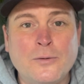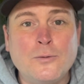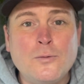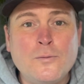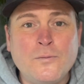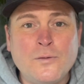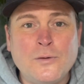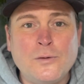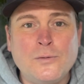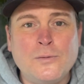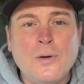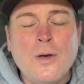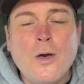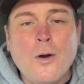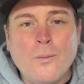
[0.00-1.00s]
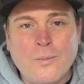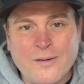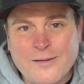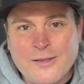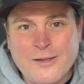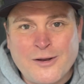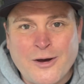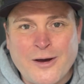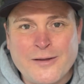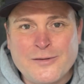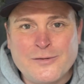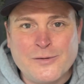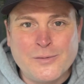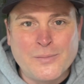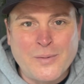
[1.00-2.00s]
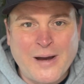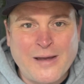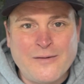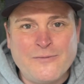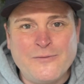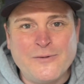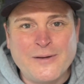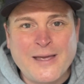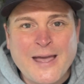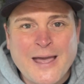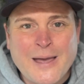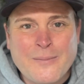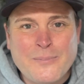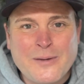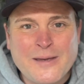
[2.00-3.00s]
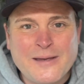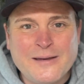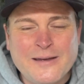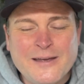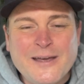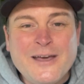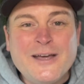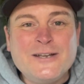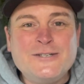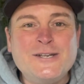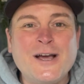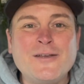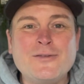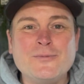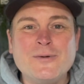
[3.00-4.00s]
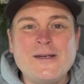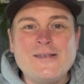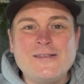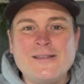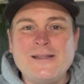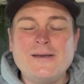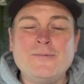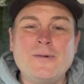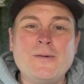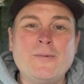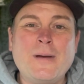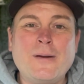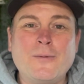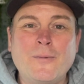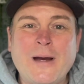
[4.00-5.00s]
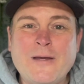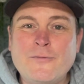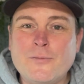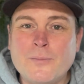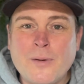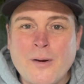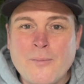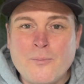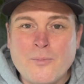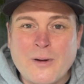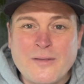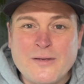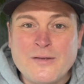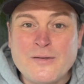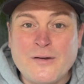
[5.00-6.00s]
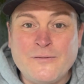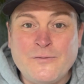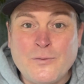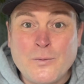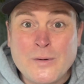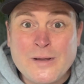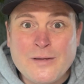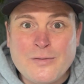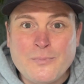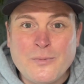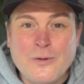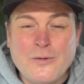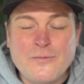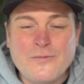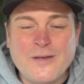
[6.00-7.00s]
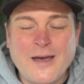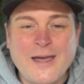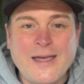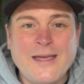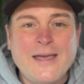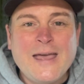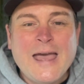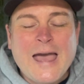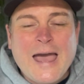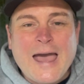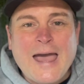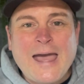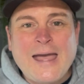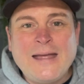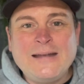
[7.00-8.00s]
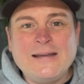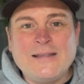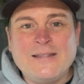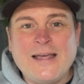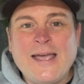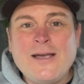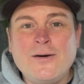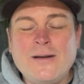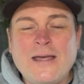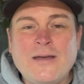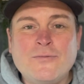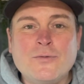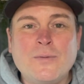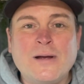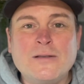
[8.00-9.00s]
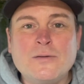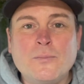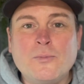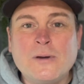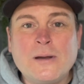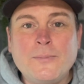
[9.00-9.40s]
cook for you one of the nights you're away for camping. Just recently, we went away for my brother's 40th birthday, and they got everyone to bring a